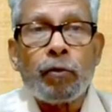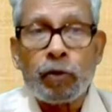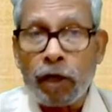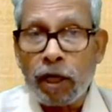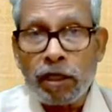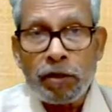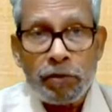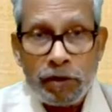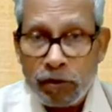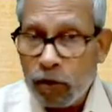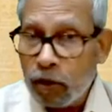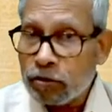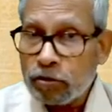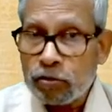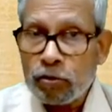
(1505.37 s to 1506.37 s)
productivity
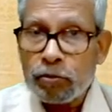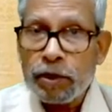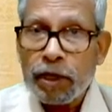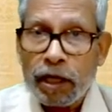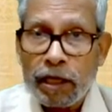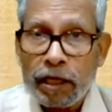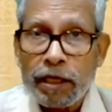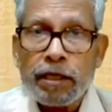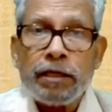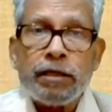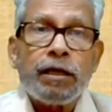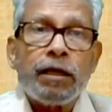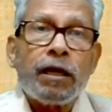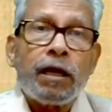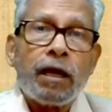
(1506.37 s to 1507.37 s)
also to be high,
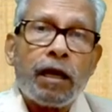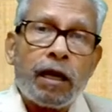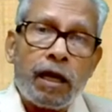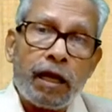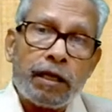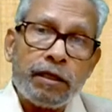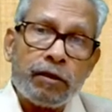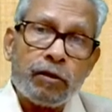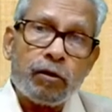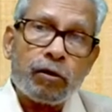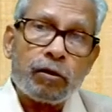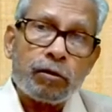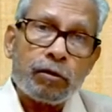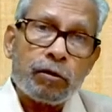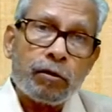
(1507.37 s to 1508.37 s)
and
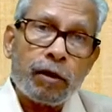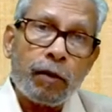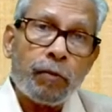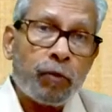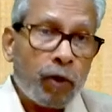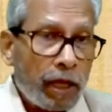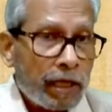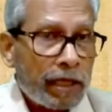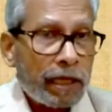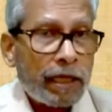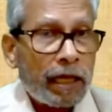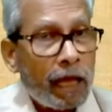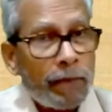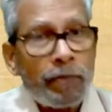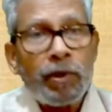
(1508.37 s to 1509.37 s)
your employee
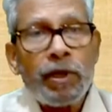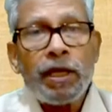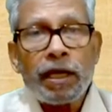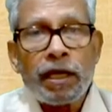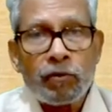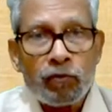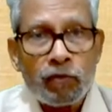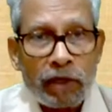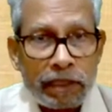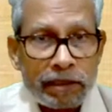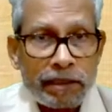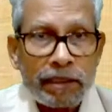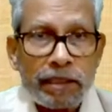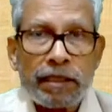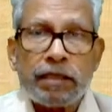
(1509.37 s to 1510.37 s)
can happily can work
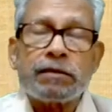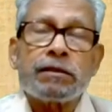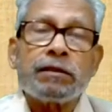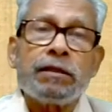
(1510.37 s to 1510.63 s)
there.